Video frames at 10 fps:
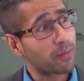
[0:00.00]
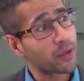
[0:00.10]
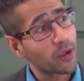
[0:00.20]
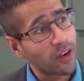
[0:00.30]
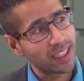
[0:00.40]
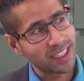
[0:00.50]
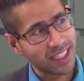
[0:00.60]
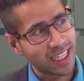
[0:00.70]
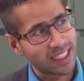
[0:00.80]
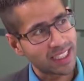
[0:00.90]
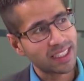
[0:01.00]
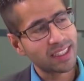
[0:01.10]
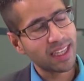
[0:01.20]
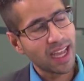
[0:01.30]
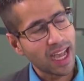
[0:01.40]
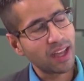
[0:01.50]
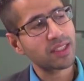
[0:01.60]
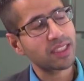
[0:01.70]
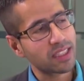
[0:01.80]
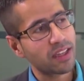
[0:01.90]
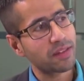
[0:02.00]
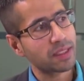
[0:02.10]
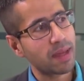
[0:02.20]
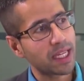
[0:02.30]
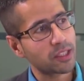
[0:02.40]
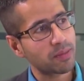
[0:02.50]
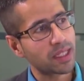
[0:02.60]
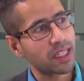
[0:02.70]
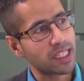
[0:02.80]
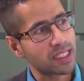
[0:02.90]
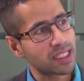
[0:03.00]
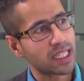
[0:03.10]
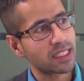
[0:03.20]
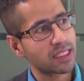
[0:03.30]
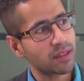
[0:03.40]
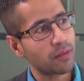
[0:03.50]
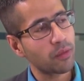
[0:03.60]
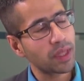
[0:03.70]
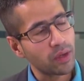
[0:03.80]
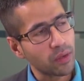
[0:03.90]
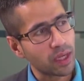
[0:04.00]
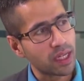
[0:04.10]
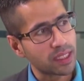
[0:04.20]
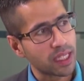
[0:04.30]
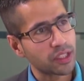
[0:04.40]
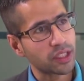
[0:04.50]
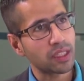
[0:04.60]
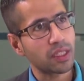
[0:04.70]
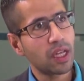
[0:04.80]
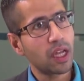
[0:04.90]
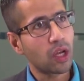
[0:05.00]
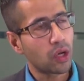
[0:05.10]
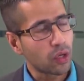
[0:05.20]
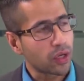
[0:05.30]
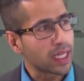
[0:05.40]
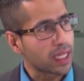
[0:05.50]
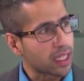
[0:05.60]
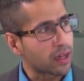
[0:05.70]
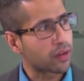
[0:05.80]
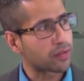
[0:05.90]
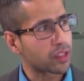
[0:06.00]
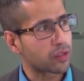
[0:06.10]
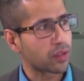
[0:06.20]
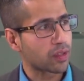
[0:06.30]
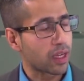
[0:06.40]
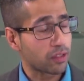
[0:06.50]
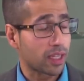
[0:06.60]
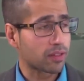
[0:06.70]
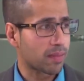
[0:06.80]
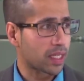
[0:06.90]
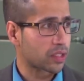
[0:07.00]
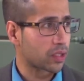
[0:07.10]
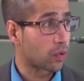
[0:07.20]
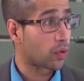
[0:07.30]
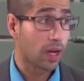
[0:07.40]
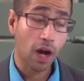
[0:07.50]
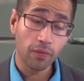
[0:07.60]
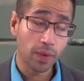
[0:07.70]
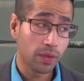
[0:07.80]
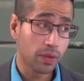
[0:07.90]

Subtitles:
from your understanding, how does service management assist with an organization looking in the era of digital transformation or halfway